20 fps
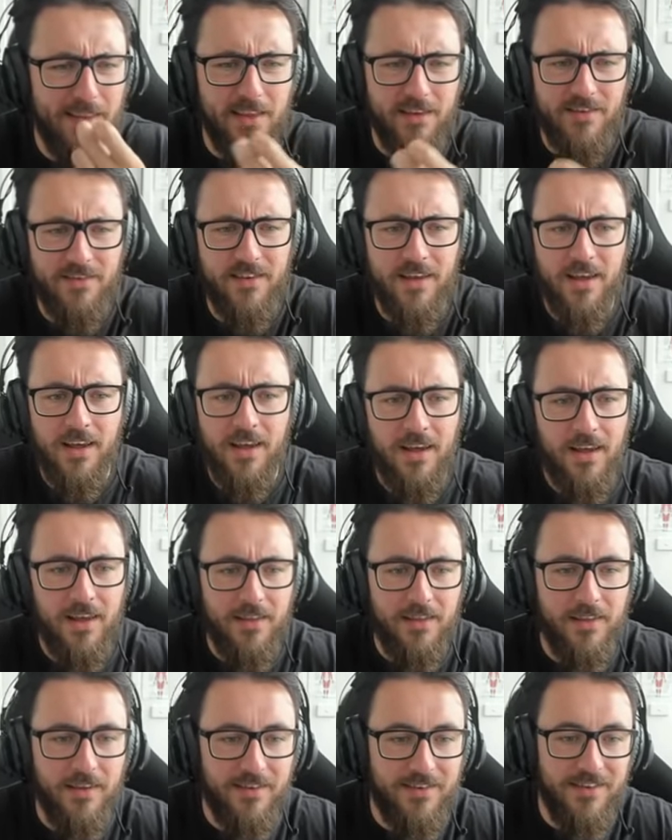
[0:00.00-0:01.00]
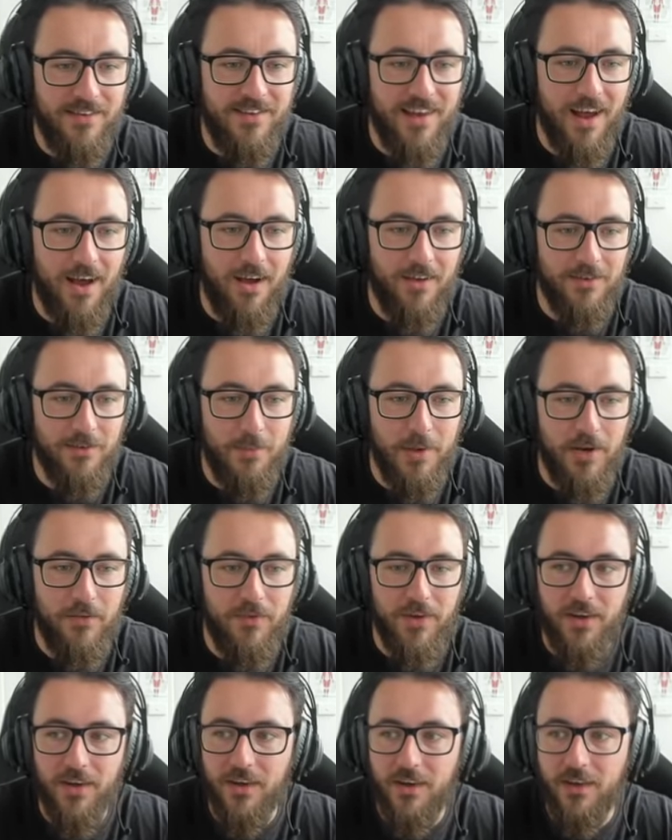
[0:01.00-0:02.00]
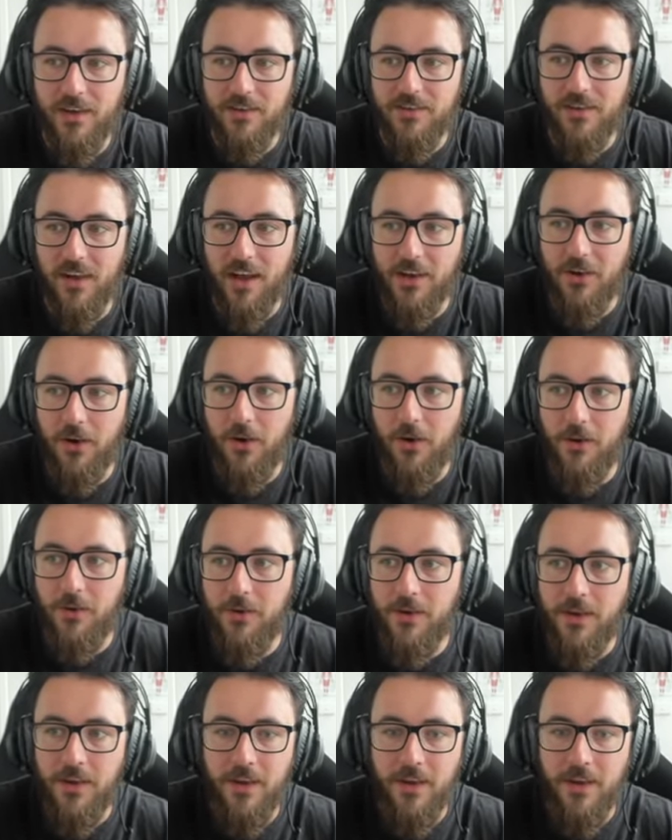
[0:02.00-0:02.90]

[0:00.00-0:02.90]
This this Xin Zhao is a bit of a, a psycho.